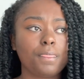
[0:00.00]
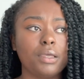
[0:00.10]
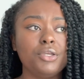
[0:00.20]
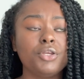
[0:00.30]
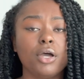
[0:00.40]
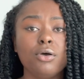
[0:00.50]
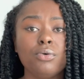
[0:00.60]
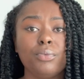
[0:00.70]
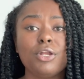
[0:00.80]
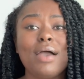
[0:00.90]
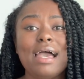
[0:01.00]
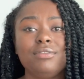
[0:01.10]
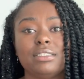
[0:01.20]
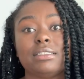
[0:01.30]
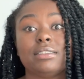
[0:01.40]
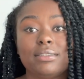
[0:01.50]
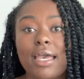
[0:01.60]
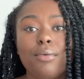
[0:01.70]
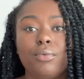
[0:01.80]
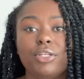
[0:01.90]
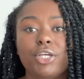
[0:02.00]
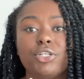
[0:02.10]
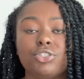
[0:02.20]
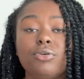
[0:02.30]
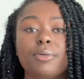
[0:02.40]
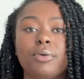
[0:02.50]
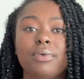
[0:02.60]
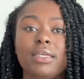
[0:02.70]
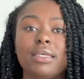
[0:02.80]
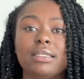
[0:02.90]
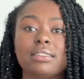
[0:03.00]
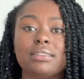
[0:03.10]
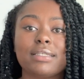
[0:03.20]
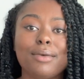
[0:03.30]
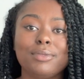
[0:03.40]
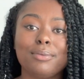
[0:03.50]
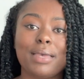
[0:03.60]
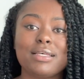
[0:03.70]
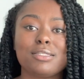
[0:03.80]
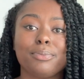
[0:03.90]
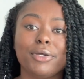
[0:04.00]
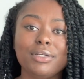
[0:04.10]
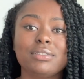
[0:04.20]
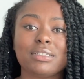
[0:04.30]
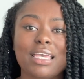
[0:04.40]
We don't have to accept what they're doing, but we can accept them as a person.